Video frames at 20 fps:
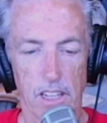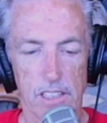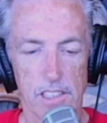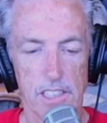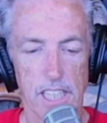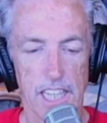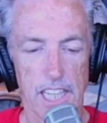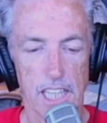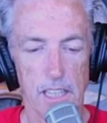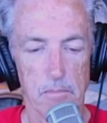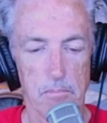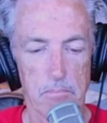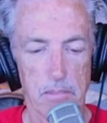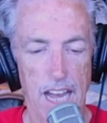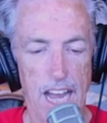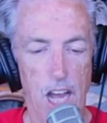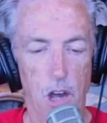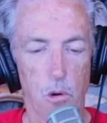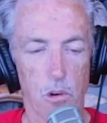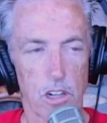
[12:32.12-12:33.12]
taking
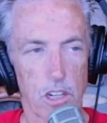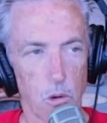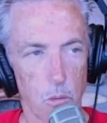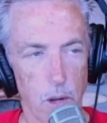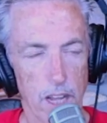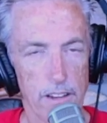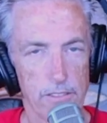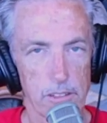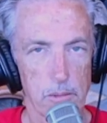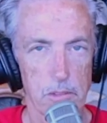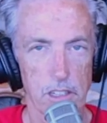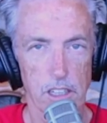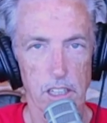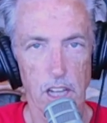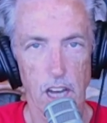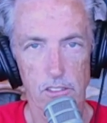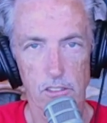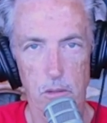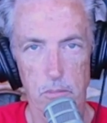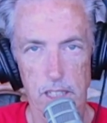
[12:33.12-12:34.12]
power away from the
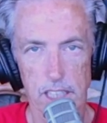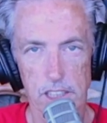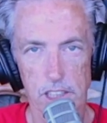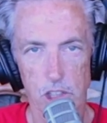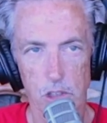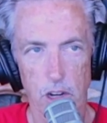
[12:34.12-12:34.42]
government and